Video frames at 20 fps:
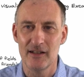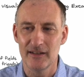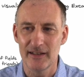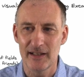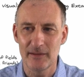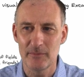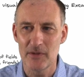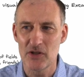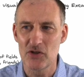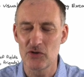
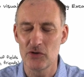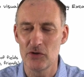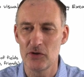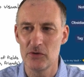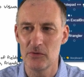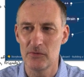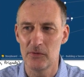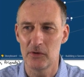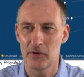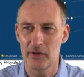Let me show
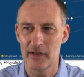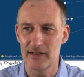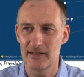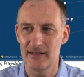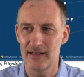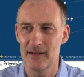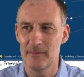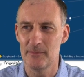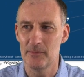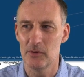you, for
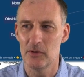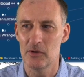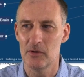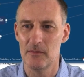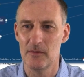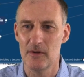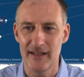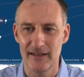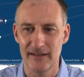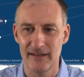
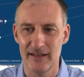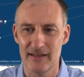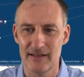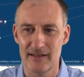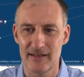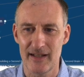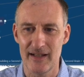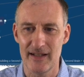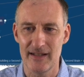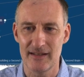example, in
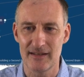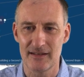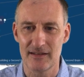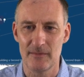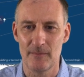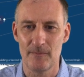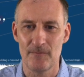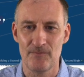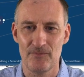this case.